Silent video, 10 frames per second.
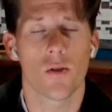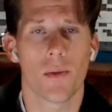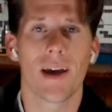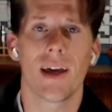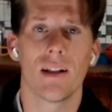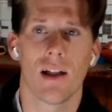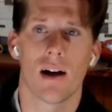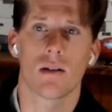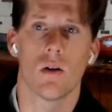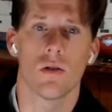for making
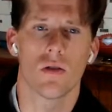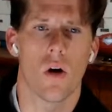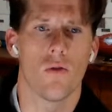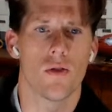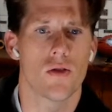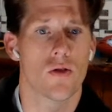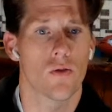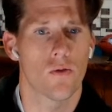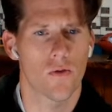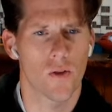Locked On Dolphins your
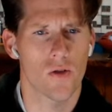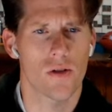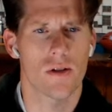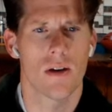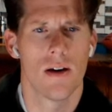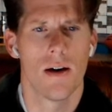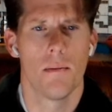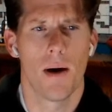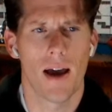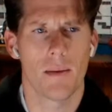first
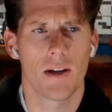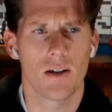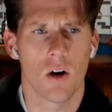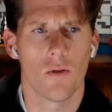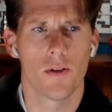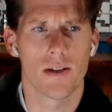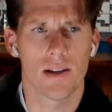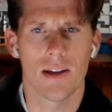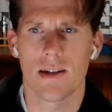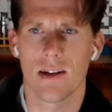Miami
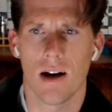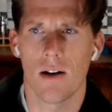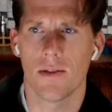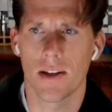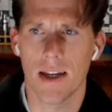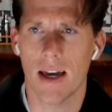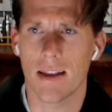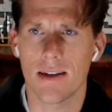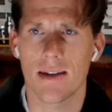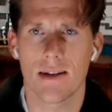Dolphins listen of the day.
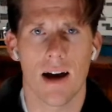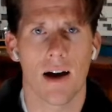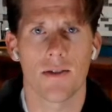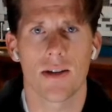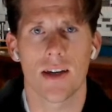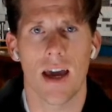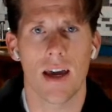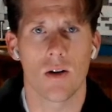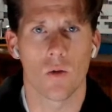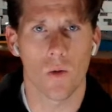This is obviously
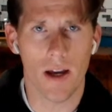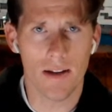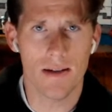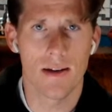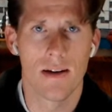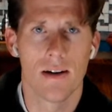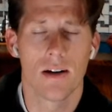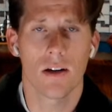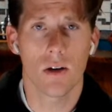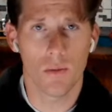a great
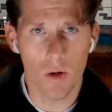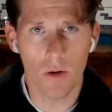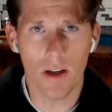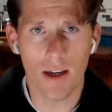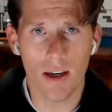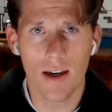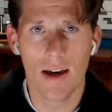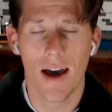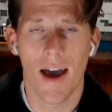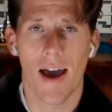community,
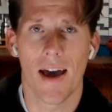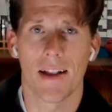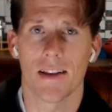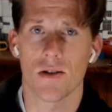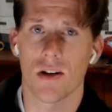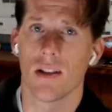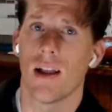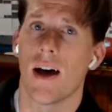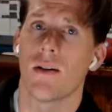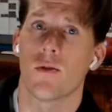and there's a
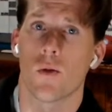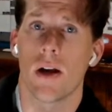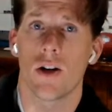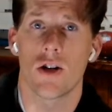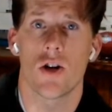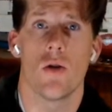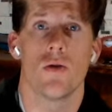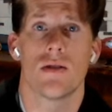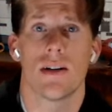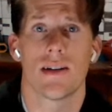lot of great
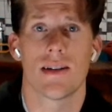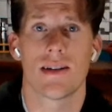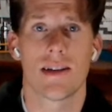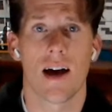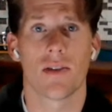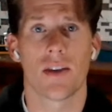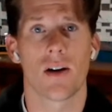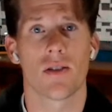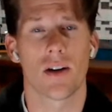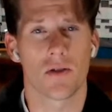shows that exist out
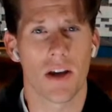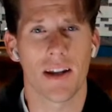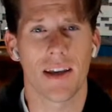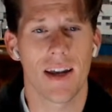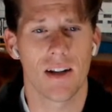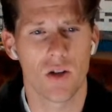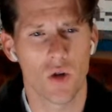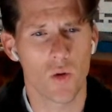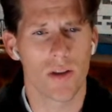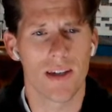there that are dedicated
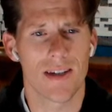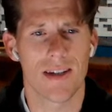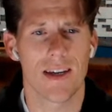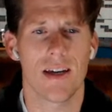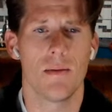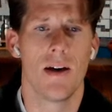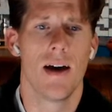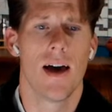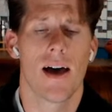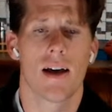to this team.
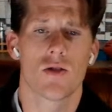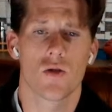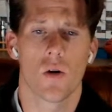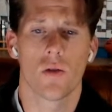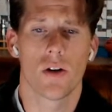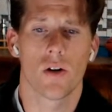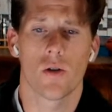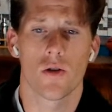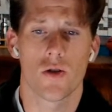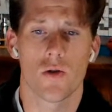And I strongly
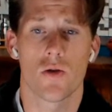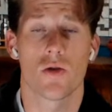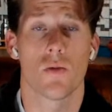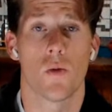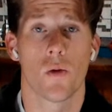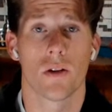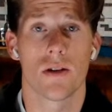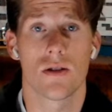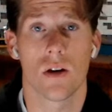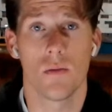encourage you to support
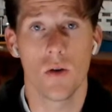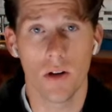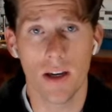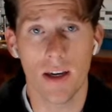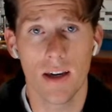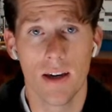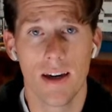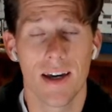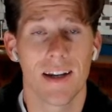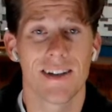this community
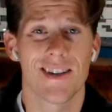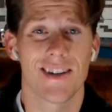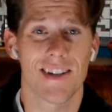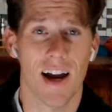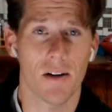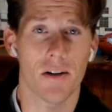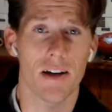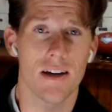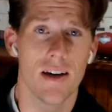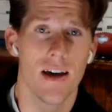in its
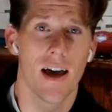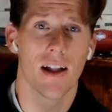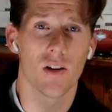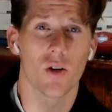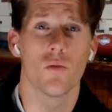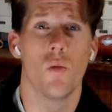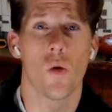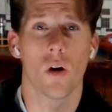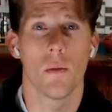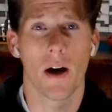entirety and learn
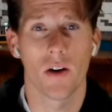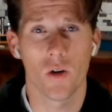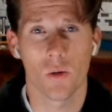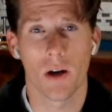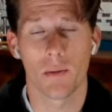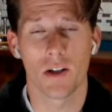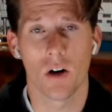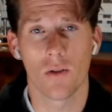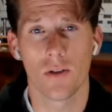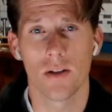more about your Miami
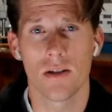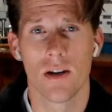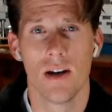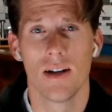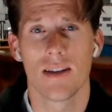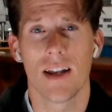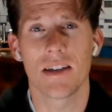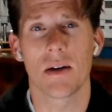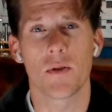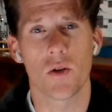Dolphins.
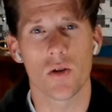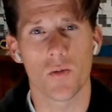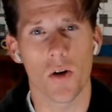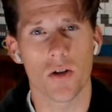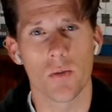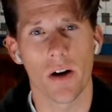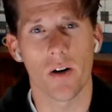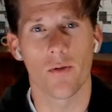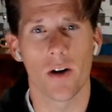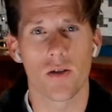Today's episode is brought to you by
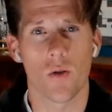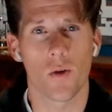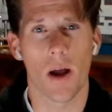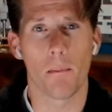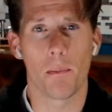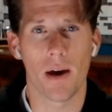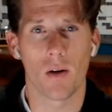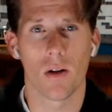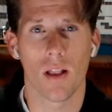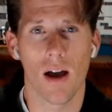our friends over at
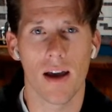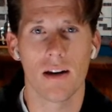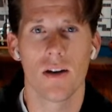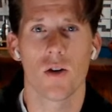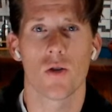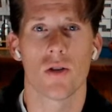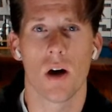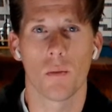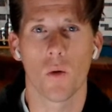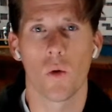BetOnline, your
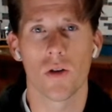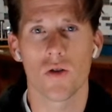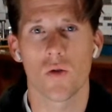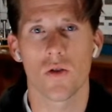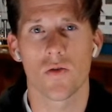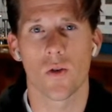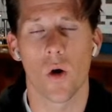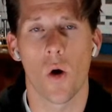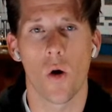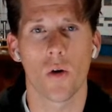number one source for
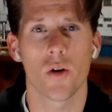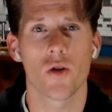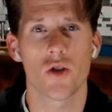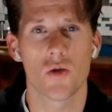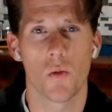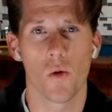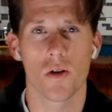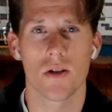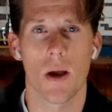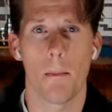all your
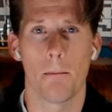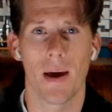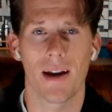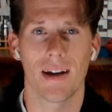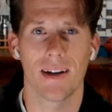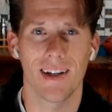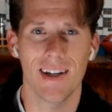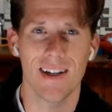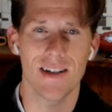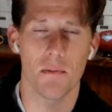sports betting
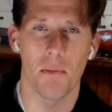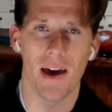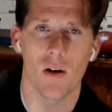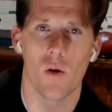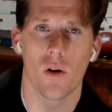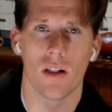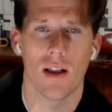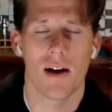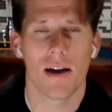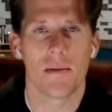needs.
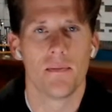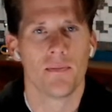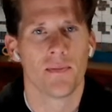BetOnline,